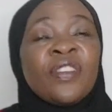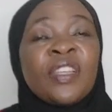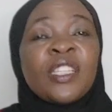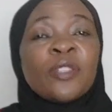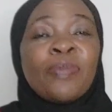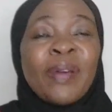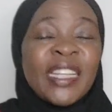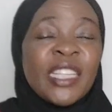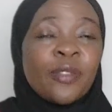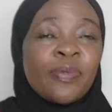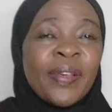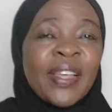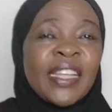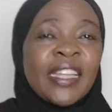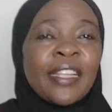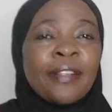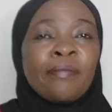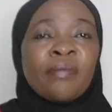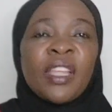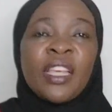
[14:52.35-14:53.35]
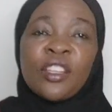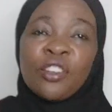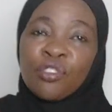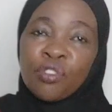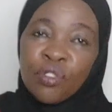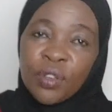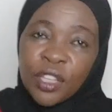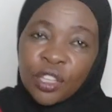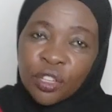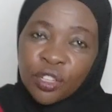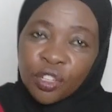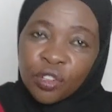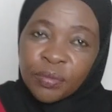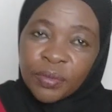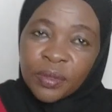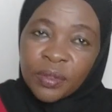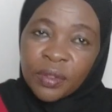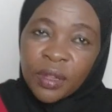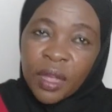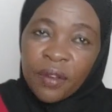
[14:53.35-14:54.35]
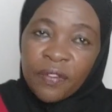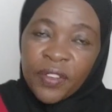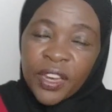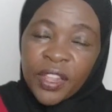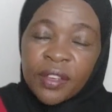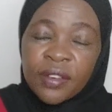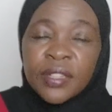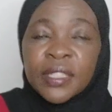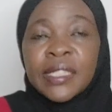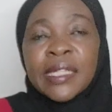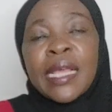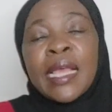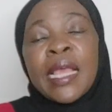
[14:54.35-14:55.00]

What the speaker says: He's participating. He's doing YouTube videos.